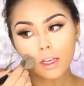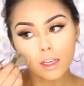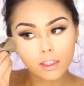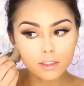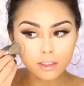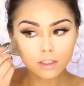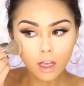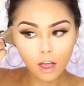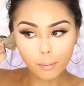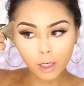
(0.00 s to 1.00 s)
it's
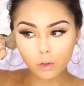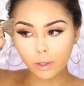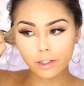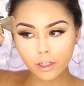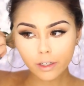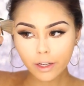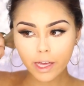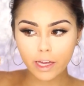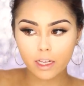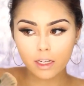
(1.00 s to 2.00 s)
a bit quicker
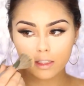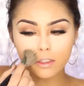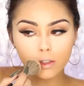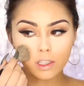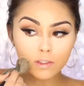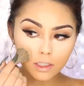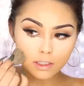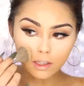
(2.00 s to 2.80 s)
and it still gives us